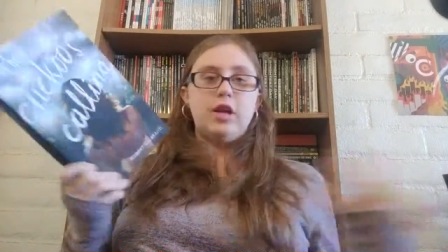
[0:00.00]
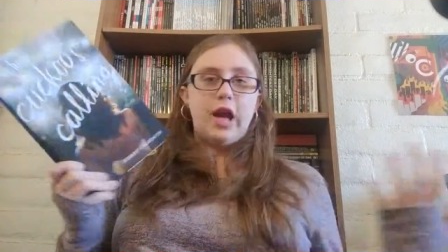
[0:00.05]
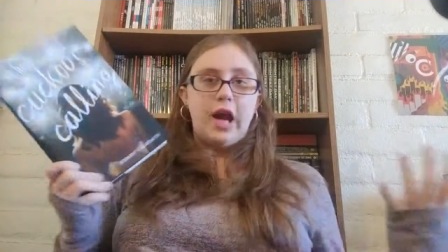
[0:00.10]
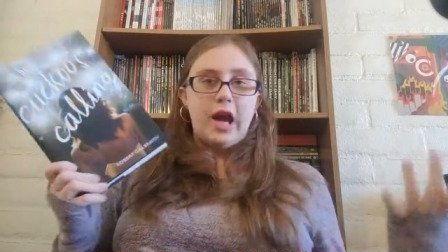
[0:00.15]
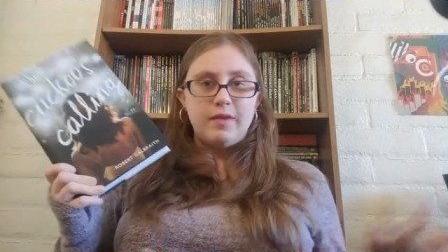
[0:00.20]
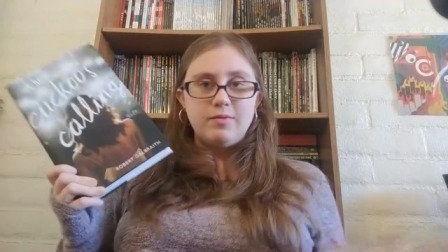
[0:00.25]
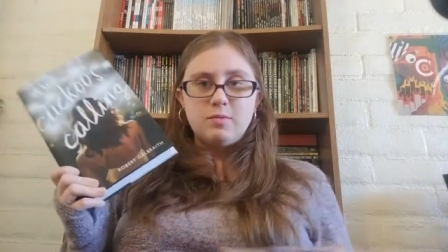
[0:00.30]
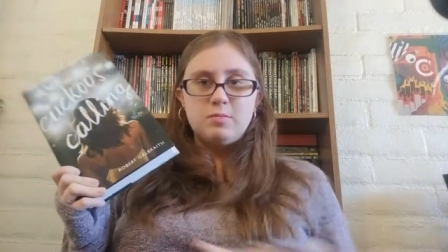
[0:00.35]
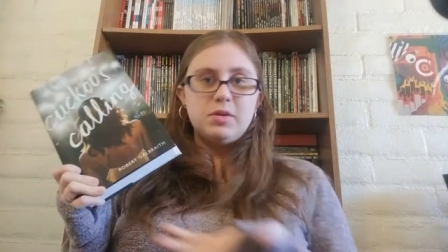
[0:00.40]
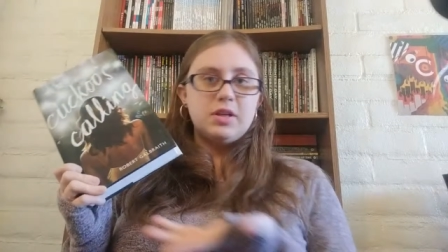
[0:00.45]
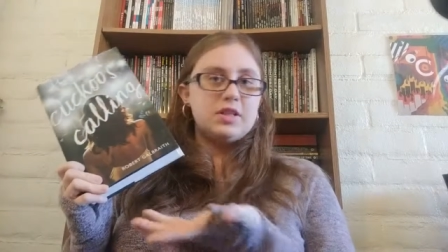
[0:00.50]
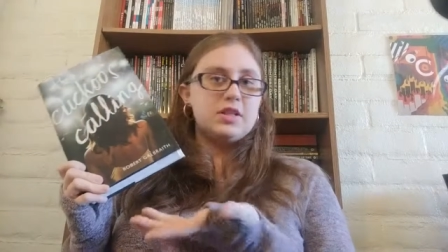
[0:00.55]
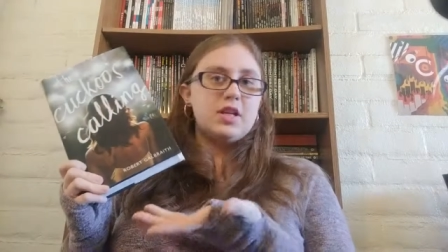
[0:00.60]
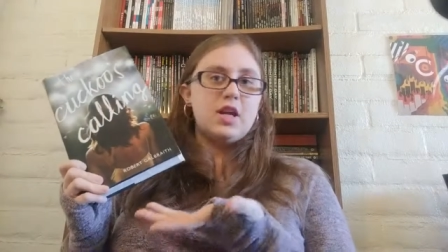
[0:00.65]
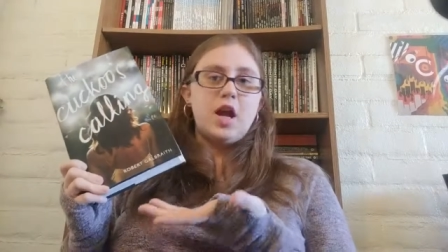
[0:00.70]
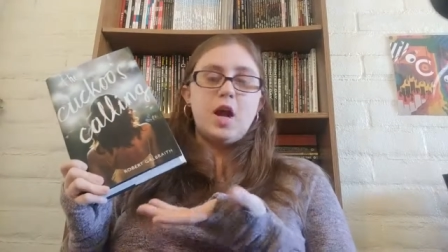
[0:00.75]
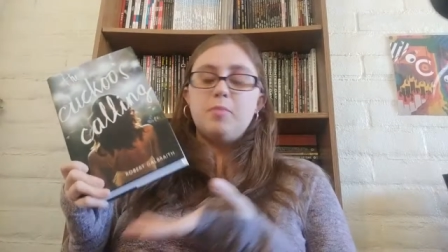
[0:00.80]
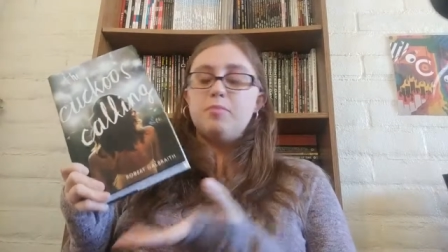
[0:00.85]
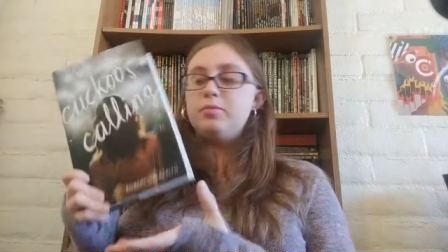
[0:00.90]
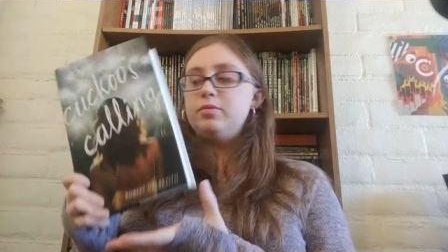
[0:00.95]
Haven't picked
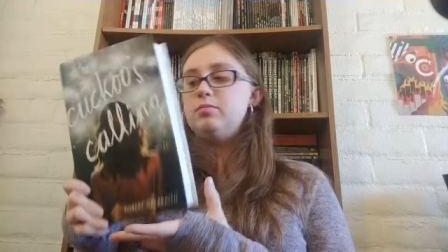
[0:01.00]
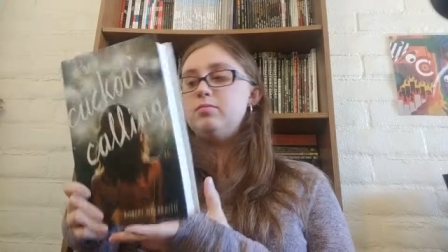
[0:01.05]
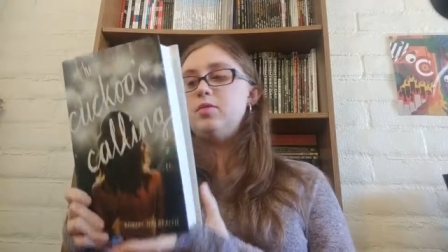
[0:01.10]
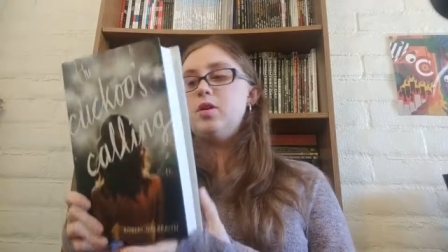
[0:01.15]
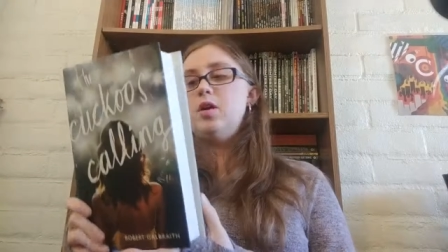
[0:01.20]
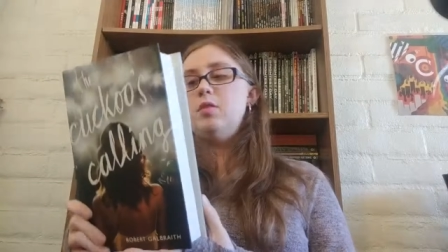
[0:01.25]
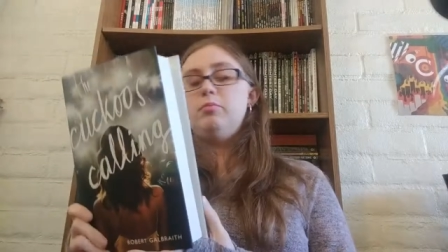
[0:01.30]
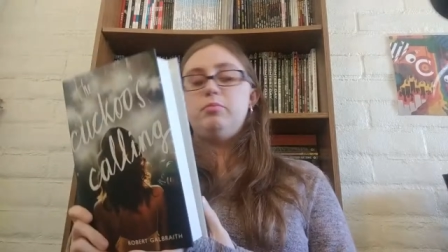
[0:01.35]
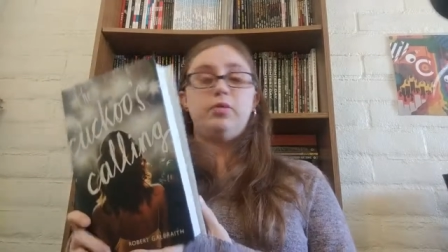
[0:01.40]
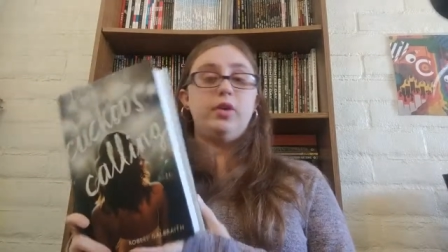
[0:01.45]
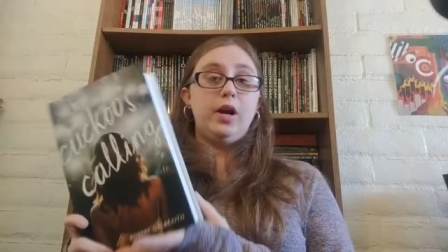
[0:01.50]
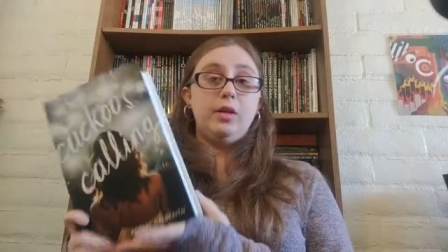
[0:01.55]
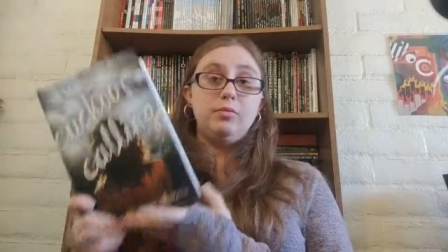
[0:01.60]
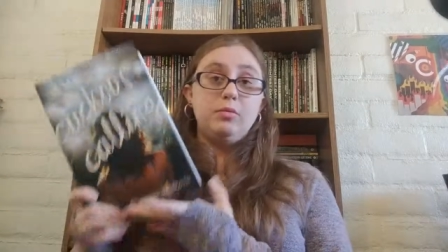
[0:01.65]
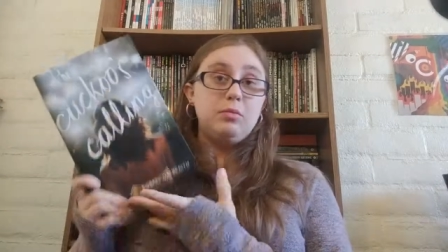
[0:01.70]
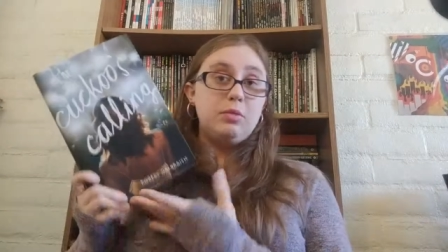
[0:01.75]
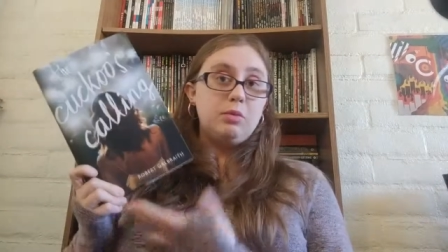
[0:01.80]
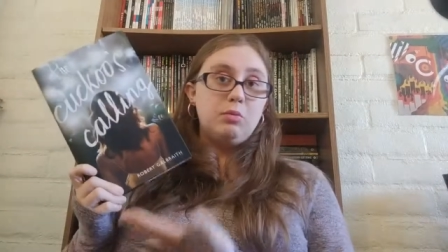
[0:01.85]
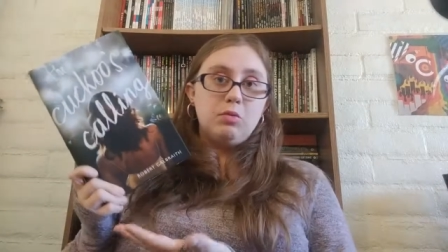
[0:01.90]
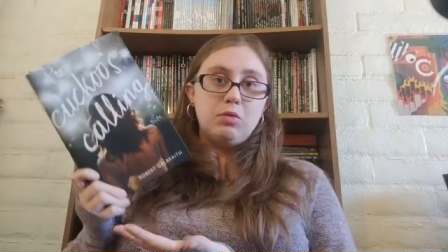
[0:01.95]
it up.
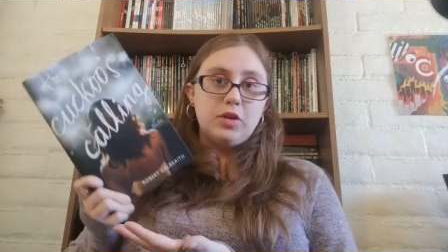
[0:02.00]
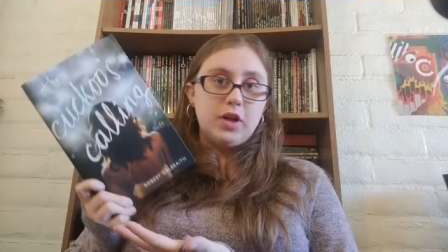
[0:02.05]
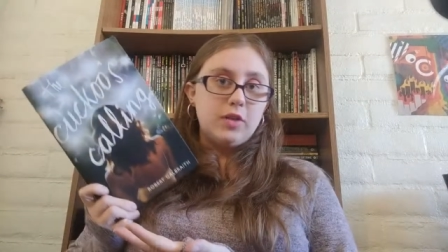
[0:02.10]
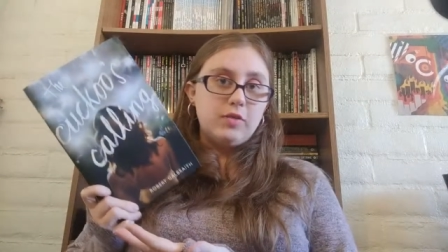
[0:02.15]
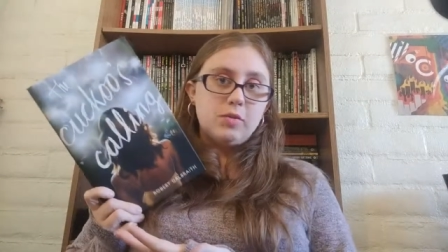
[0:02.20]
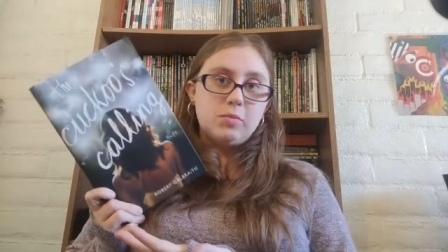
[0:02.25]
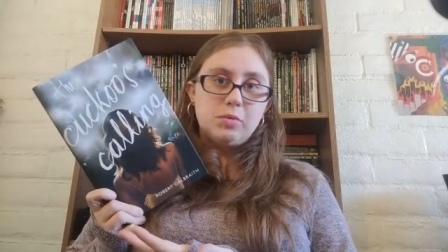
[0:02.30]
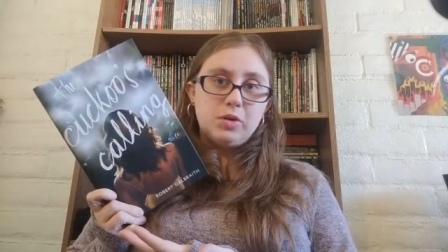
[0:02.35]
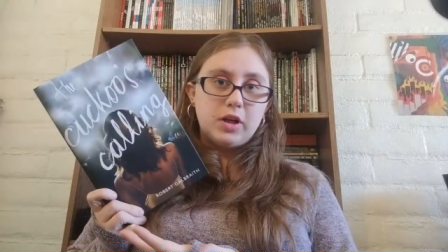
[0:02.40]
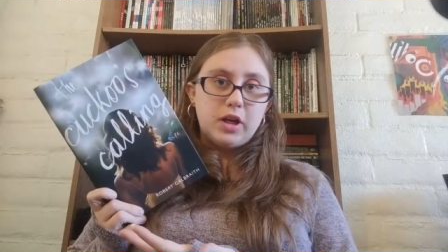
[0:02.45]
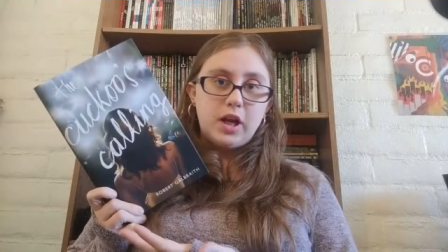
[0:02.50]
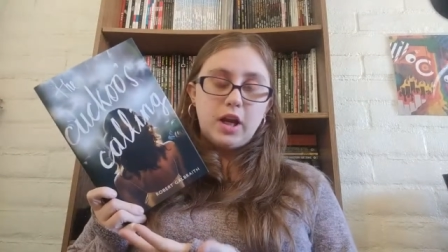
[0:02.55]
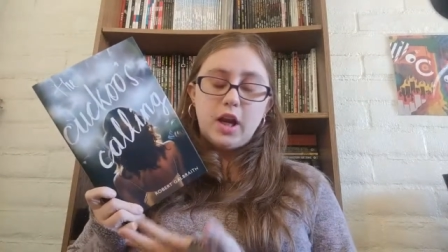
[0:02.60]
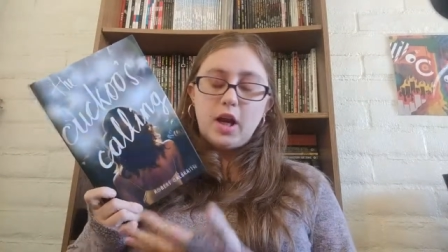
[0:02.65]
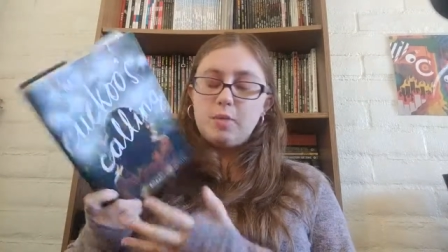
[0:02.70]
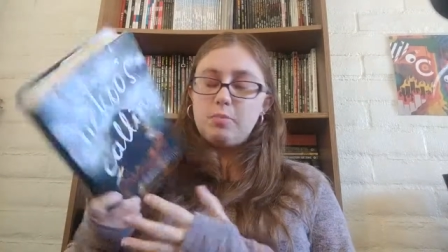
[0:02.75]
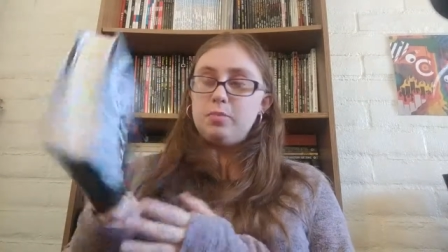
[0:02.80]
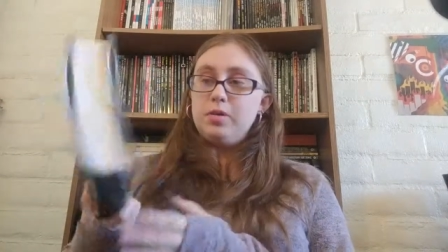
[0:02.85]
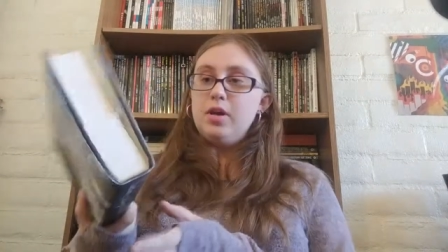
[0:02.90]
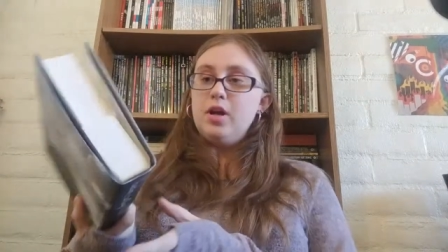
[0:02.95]
Probably will never pick it
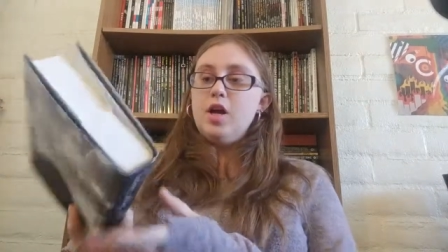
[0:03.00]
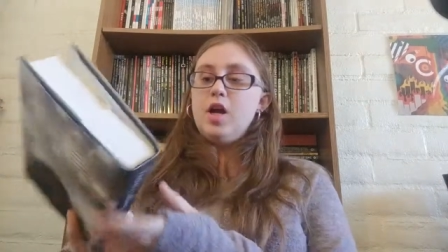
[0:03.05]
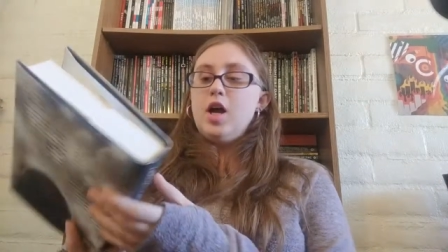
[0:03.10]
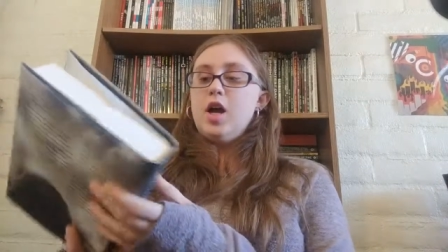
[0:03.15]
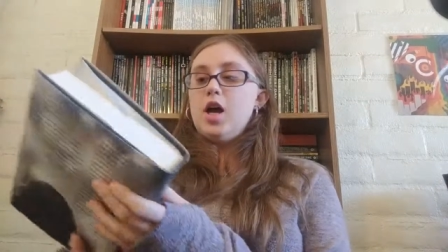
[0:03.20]
up.